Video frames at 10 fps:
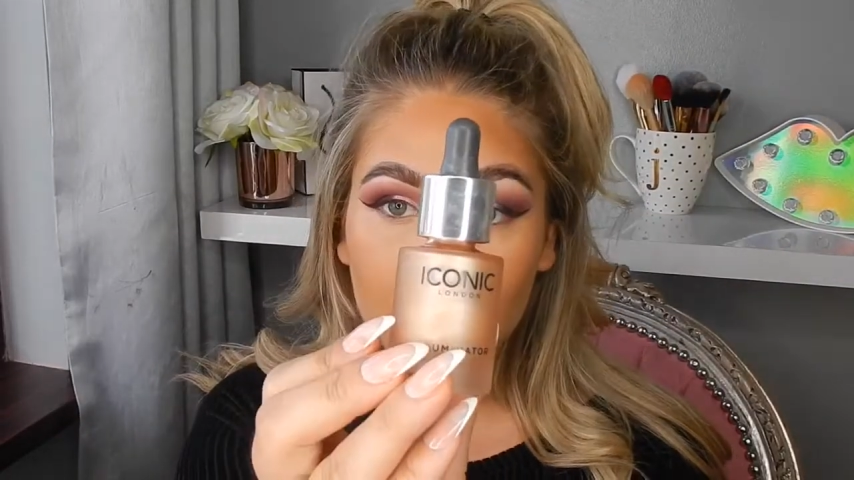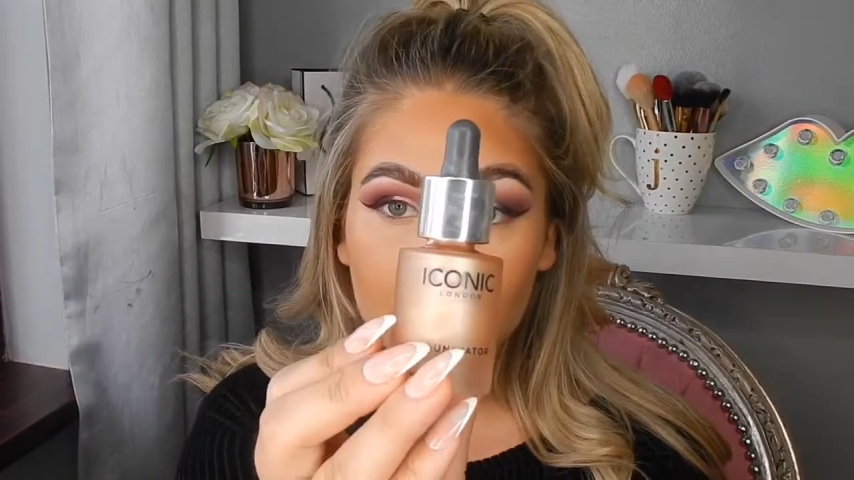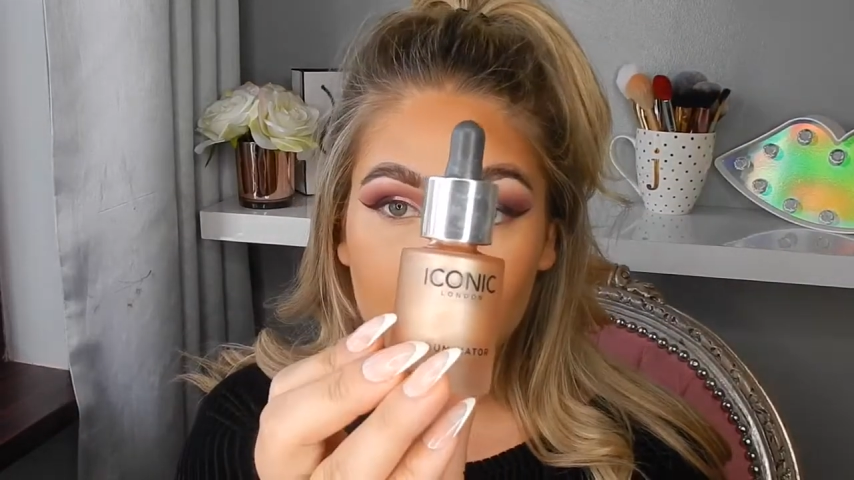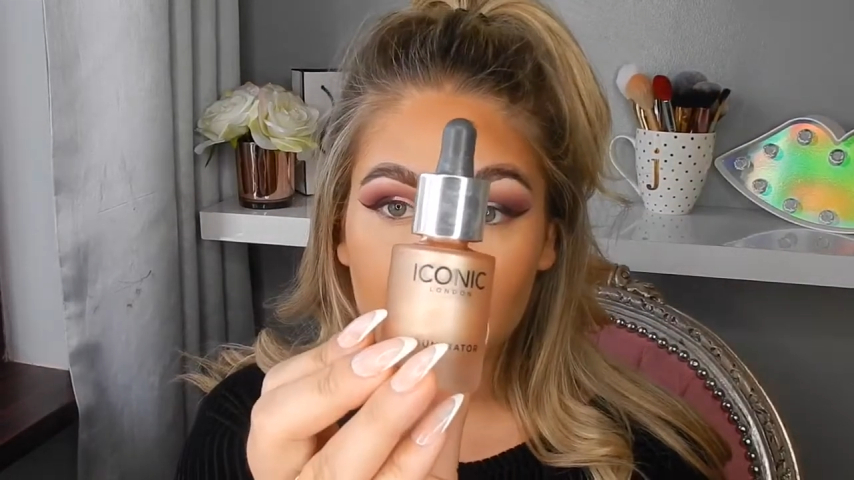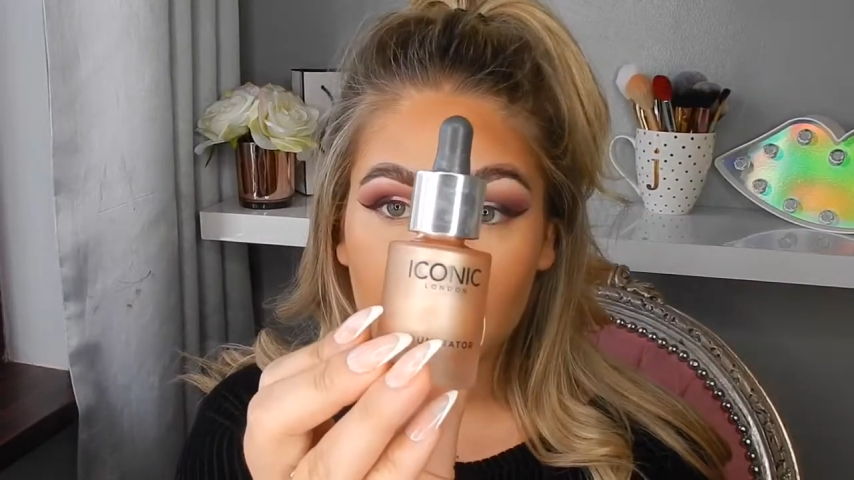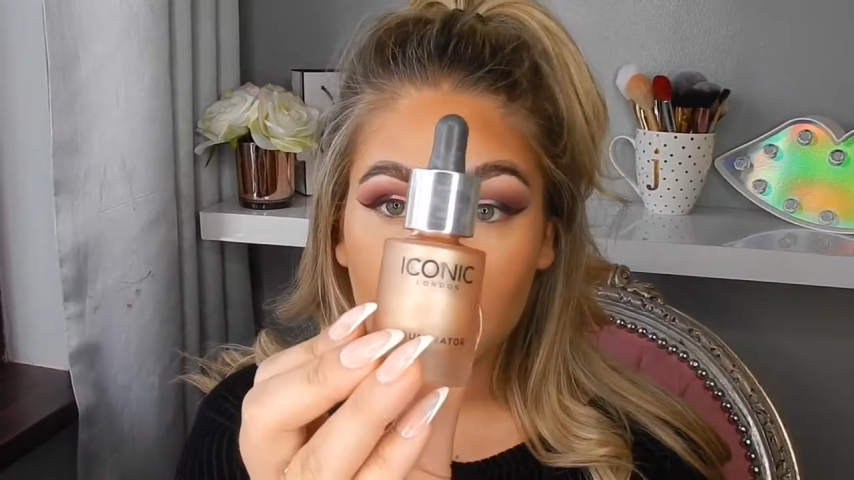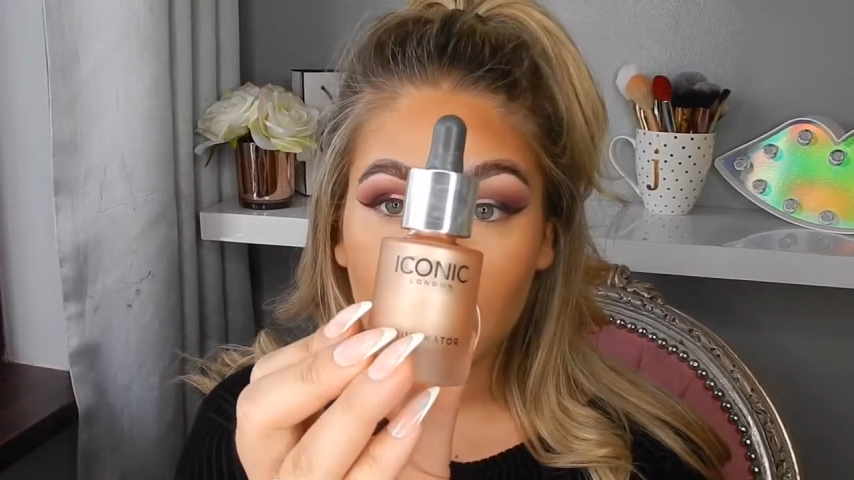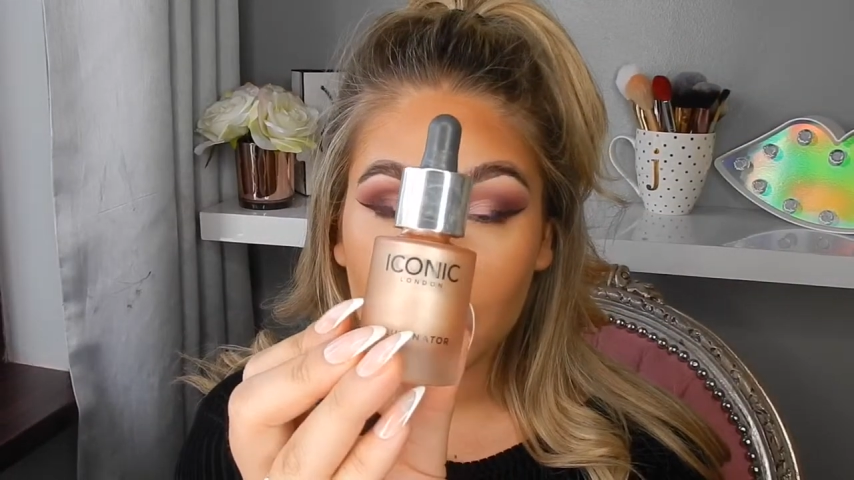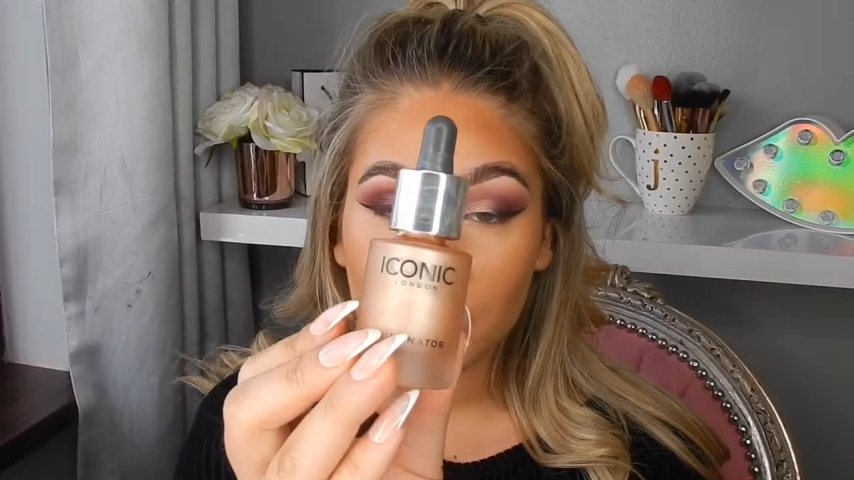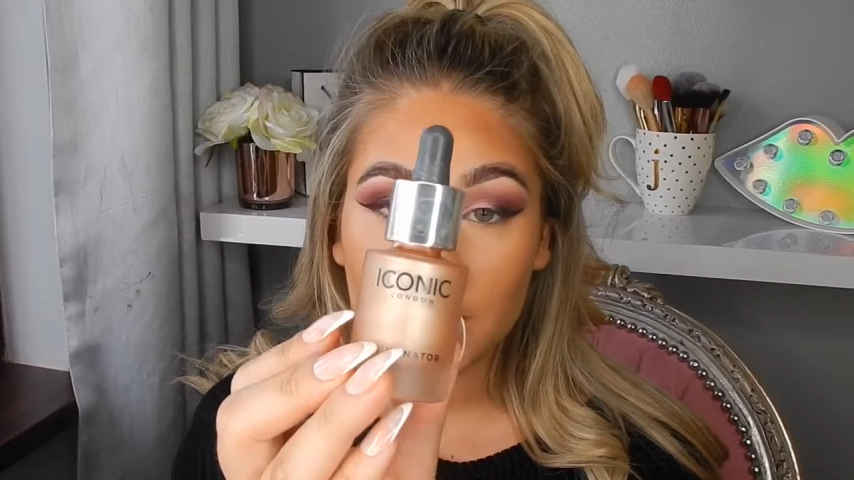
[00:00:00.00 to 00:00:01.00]
London
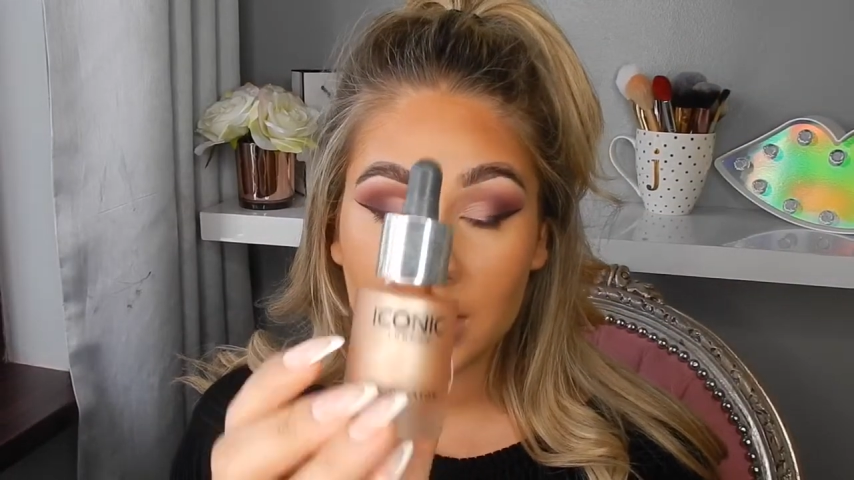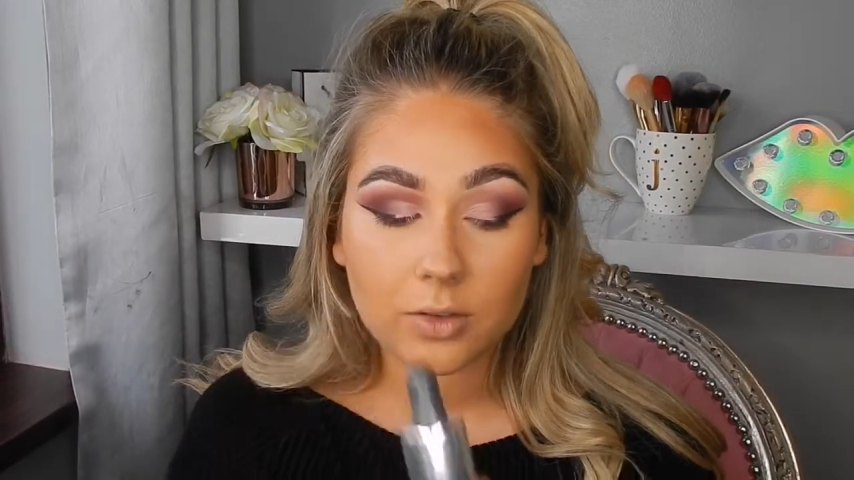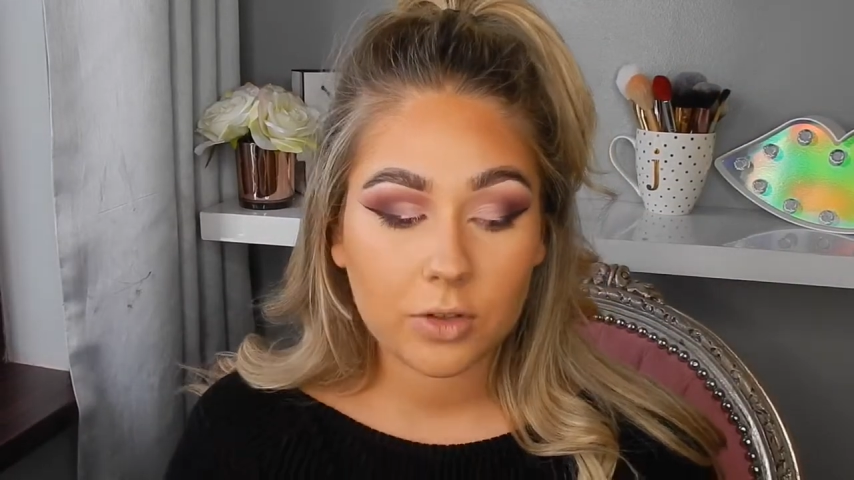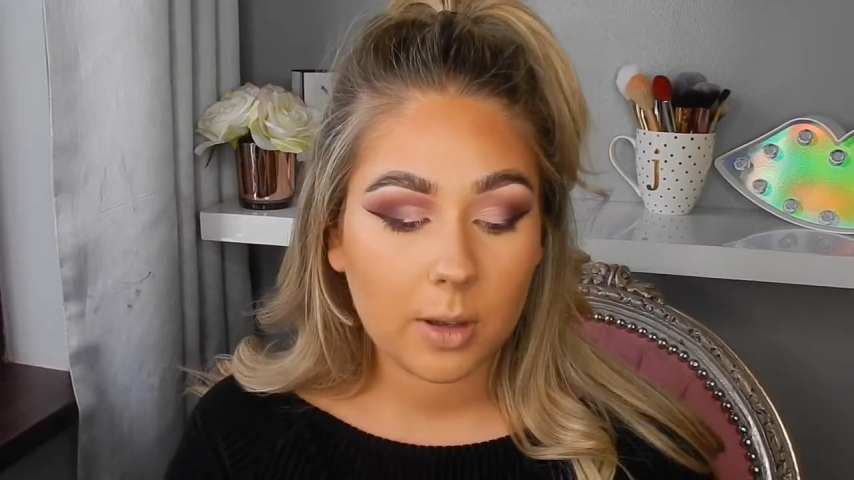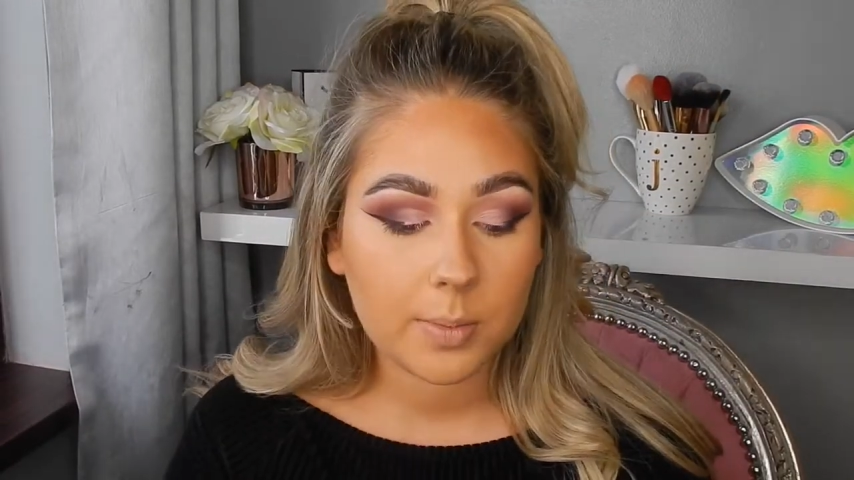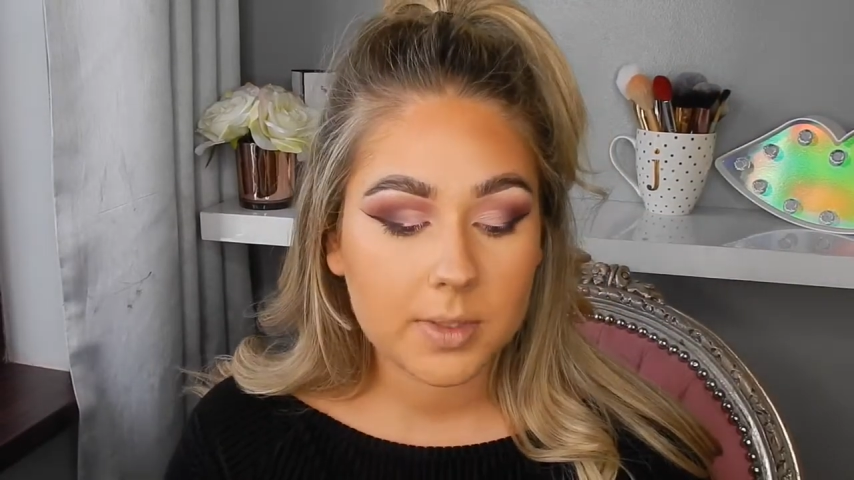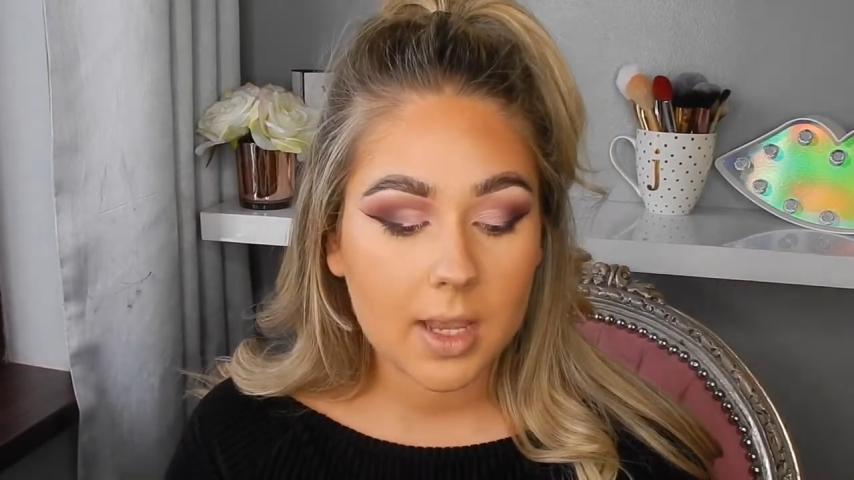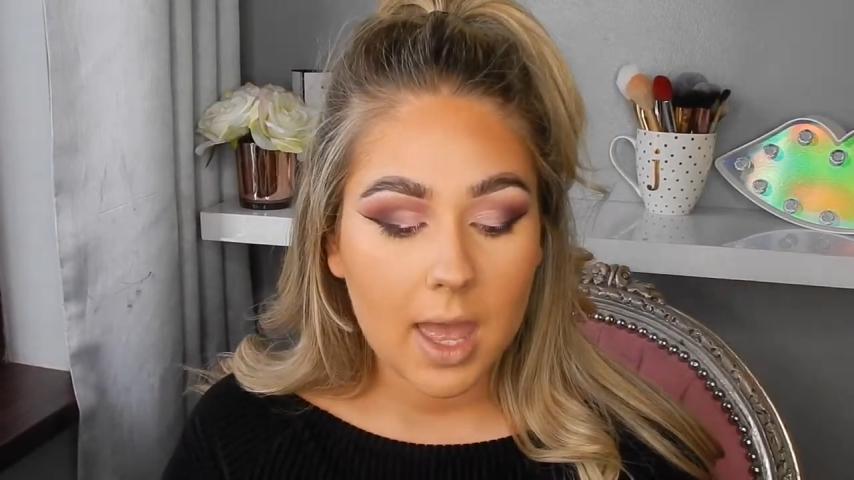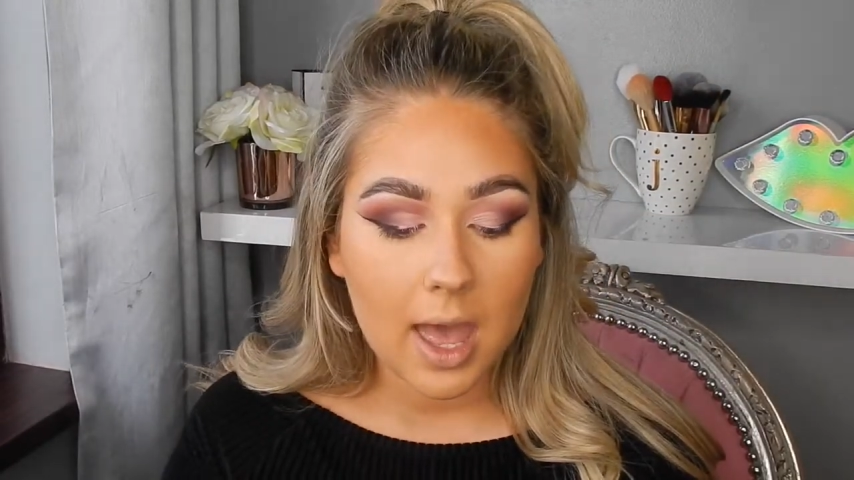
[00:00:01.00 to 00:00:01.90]
illuminating drops.